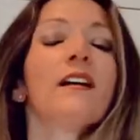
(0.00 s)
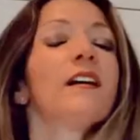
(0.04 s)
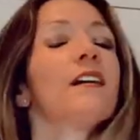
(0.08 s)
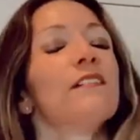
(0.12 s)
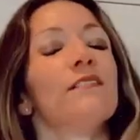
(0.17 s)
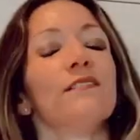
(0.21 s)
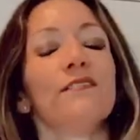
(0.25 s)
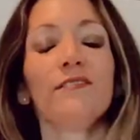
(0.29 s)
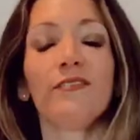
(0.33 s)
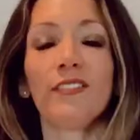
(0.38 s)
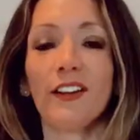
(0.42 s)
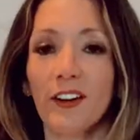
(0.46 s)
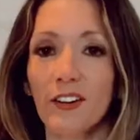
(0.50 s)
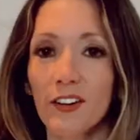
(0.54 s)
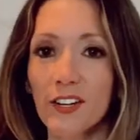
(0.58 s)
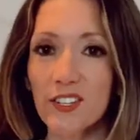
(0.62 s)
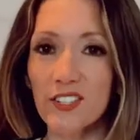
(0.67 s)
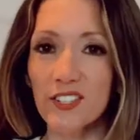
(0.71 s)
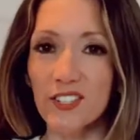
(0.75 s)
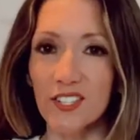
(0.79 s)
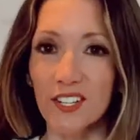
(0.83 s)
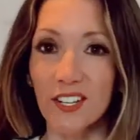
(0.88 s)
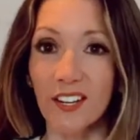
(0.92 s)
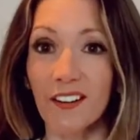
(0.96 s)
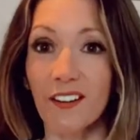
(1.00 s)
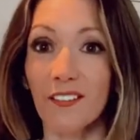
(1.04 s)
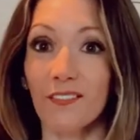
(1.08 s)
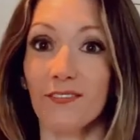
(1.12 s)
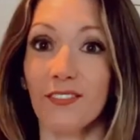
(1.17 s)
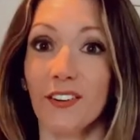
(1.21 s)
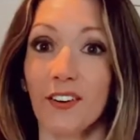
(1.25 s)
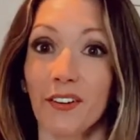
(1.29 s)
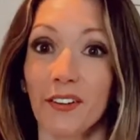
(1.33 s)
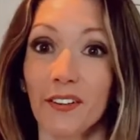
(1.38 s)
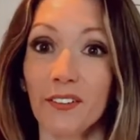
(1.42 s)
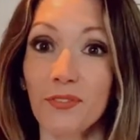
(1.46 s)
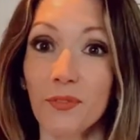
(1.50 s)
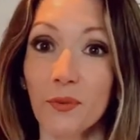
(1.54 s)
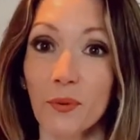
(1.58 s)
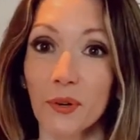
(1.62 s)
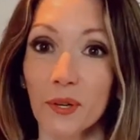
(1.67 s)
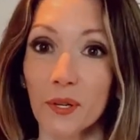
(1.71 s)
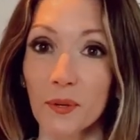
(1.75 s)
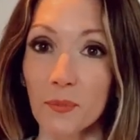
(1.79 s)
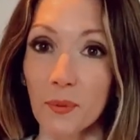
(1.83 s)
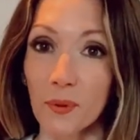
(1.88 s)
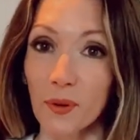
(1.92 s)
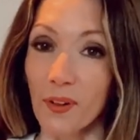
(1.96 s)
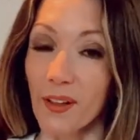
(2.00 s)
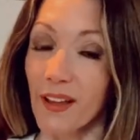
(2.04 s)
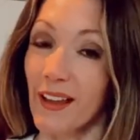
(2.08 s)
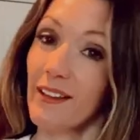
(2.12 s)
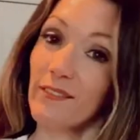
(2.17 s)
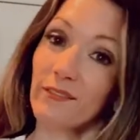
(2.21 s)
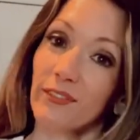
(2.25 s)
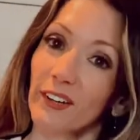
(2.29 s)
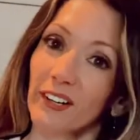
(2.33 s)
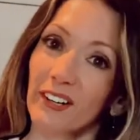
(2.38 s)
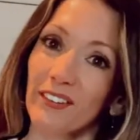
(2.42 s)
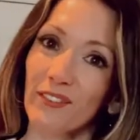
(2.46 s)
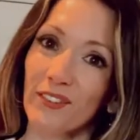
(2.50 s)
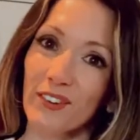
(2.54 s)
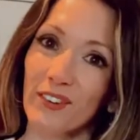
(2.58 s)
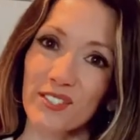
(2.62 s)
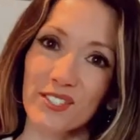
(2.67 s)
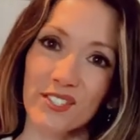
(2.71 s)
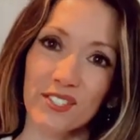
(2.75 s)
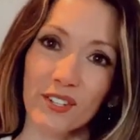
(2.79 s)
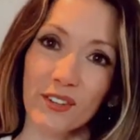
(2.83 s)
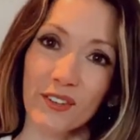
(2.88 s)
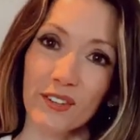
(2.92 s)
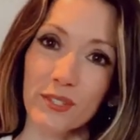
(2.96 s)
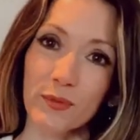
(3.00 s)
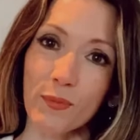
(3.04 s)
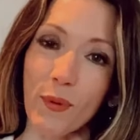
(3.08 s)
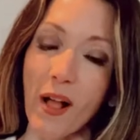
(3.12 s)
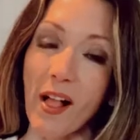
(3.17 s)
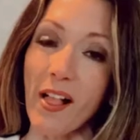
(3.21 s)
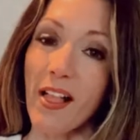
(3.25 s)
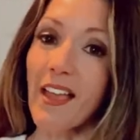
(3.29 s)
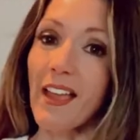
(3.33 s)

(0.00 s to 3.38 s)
very chic, very affordable, and very versatile as well.